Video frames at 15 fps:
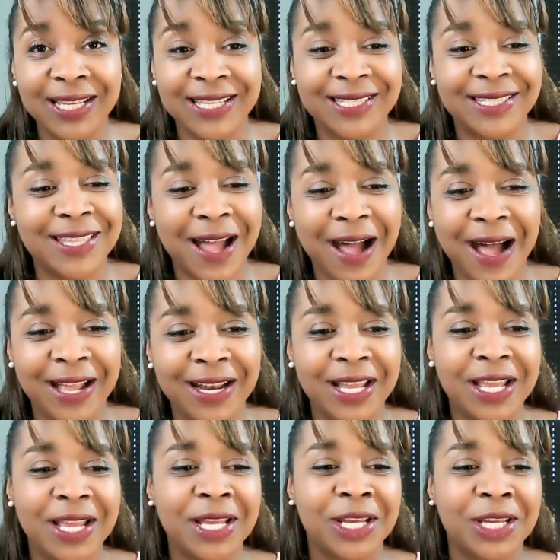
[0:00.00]
is not
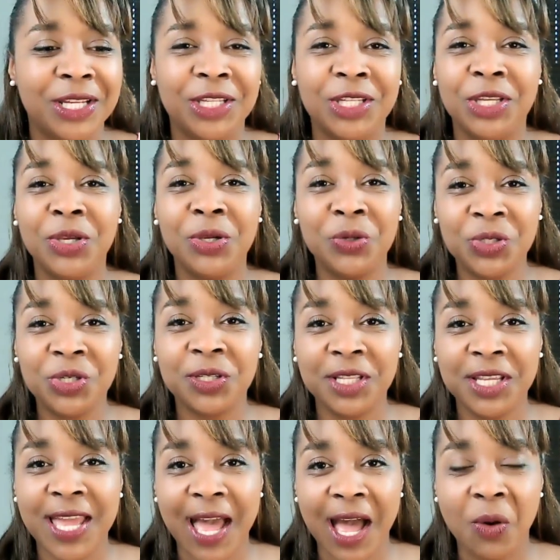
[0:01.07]

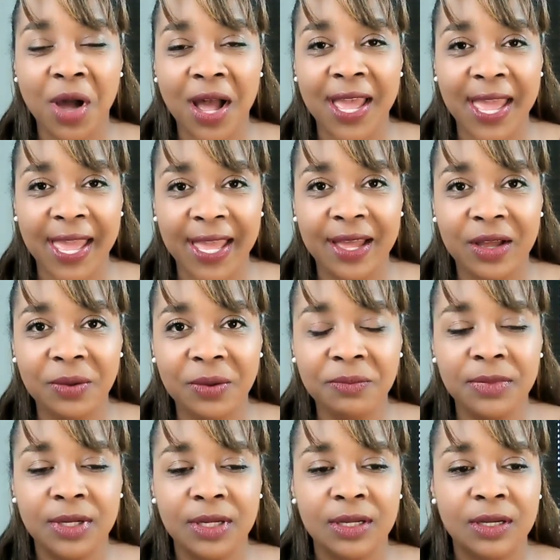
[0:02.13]
usually how I
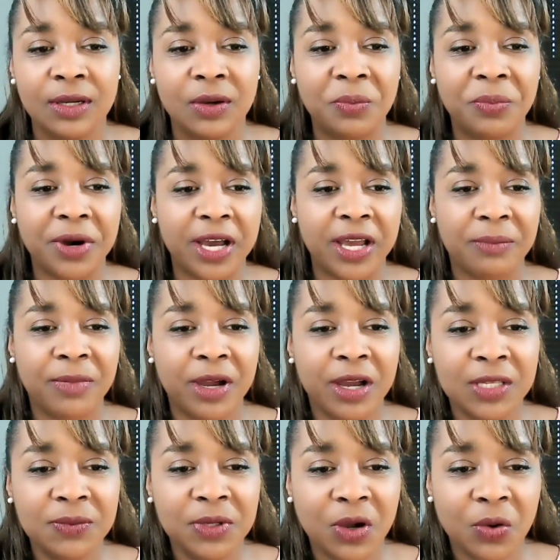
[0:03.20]
am. But my
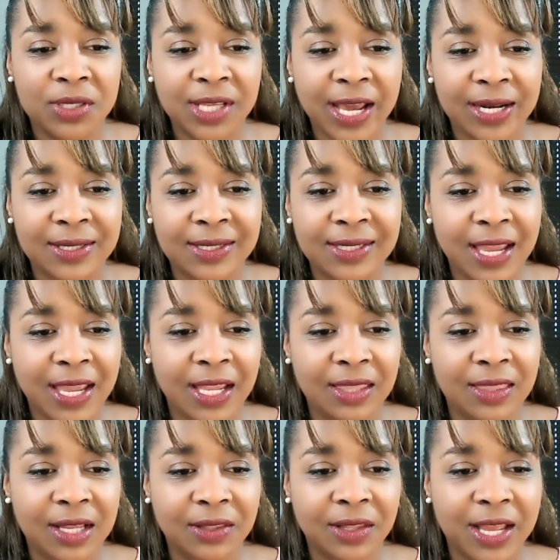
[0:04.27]
husband always had a
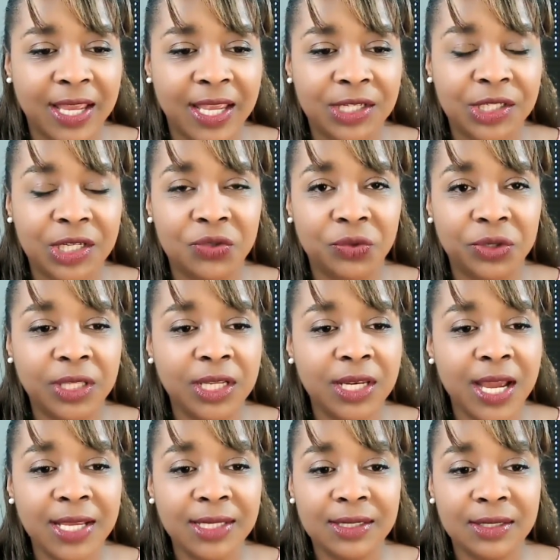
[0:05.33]
saying that, like, she's really
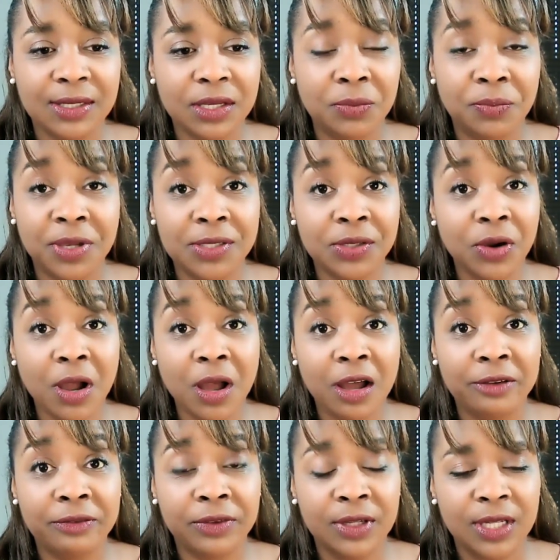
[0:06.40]
nice until you piss her
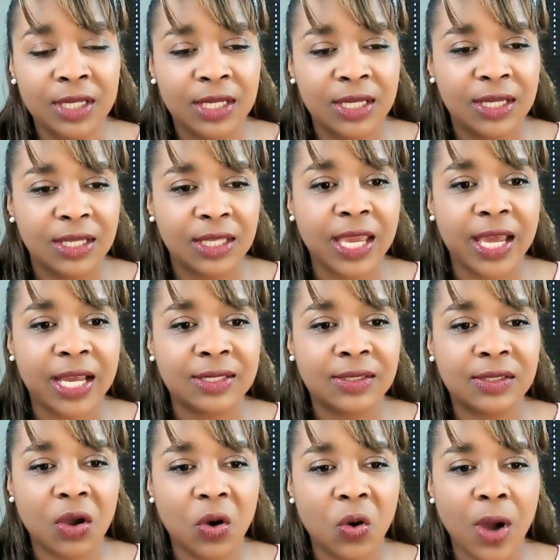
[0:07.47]
off yeah
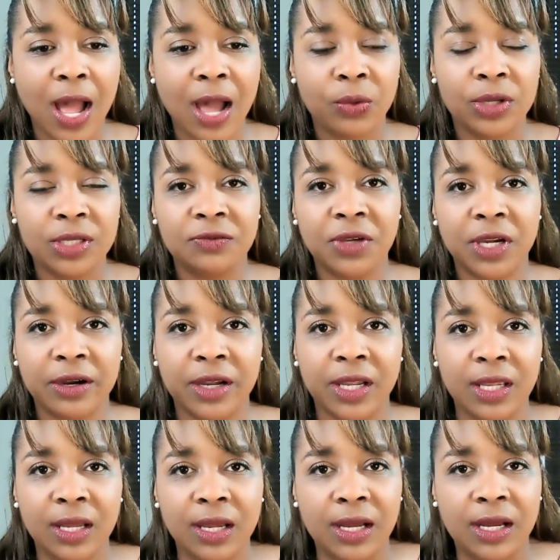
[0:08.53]
so i was
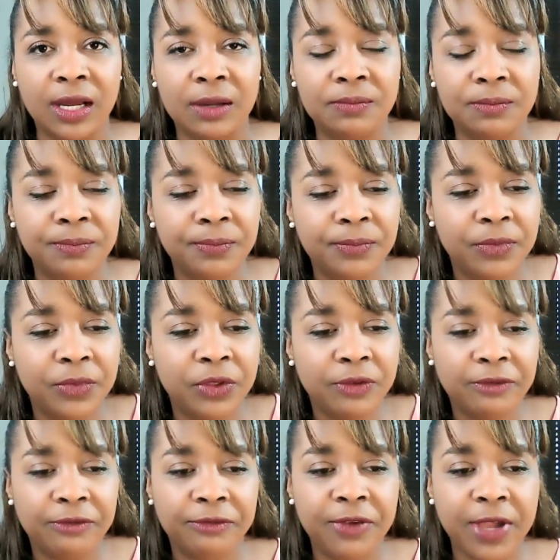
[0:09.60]
very uh
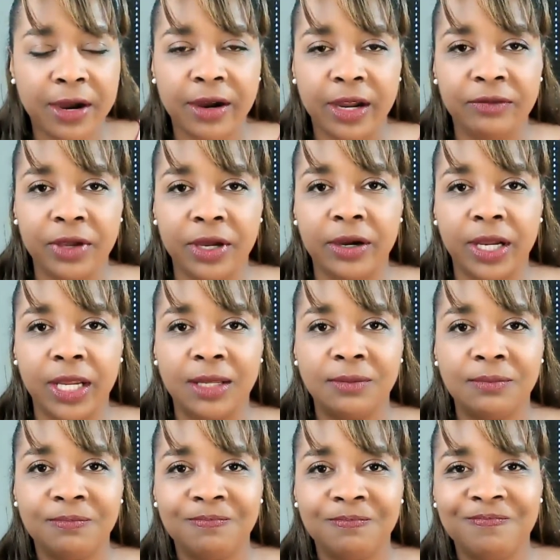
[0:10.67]
very very
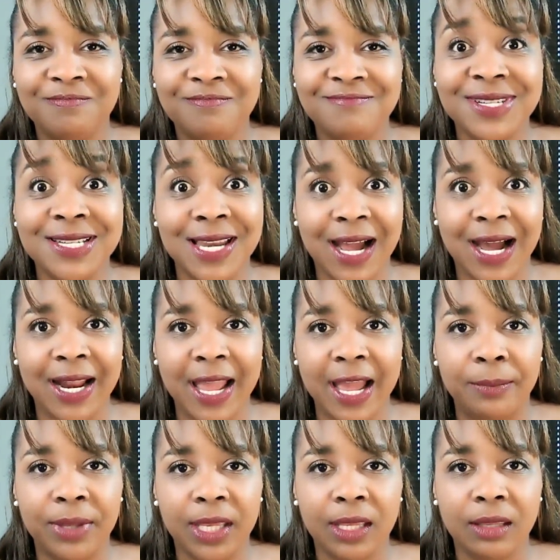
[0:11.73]
not
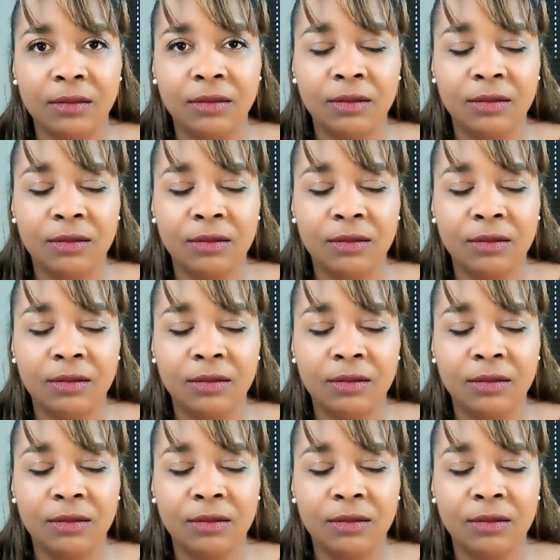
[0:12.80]
happy